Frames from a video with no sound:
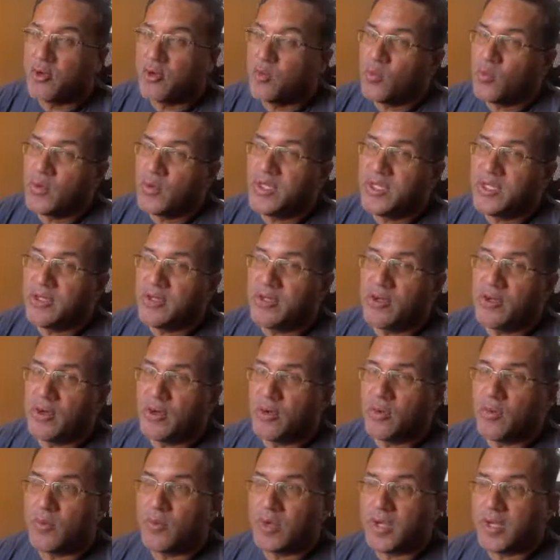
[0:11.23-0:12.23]
we need to
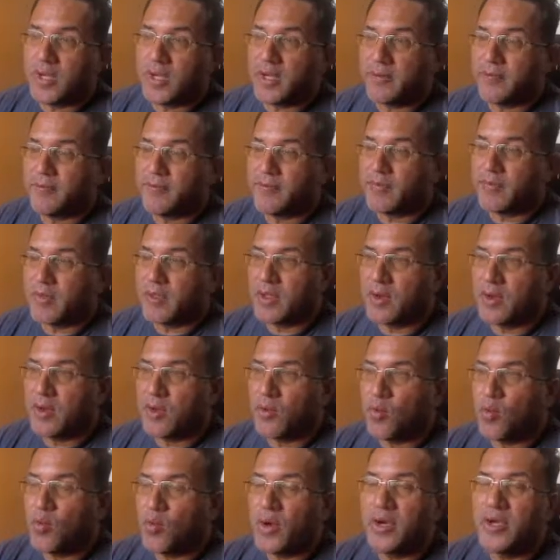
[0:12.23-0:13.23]
know
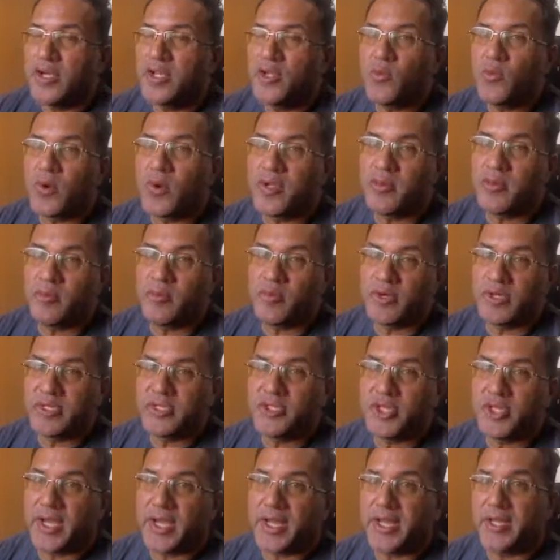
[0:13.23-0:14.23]
where do you want your
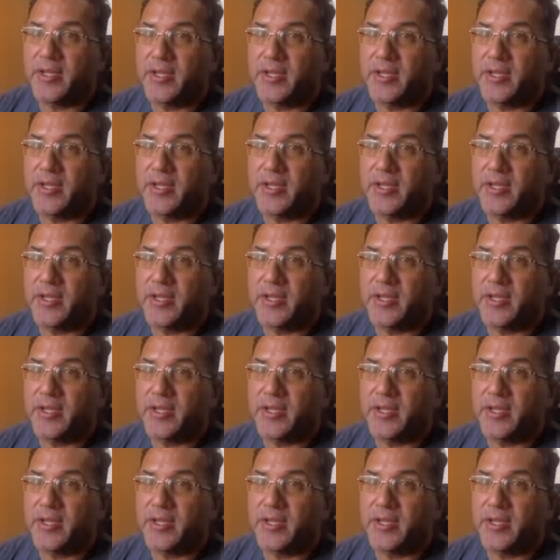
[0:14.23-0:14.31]
bridge at,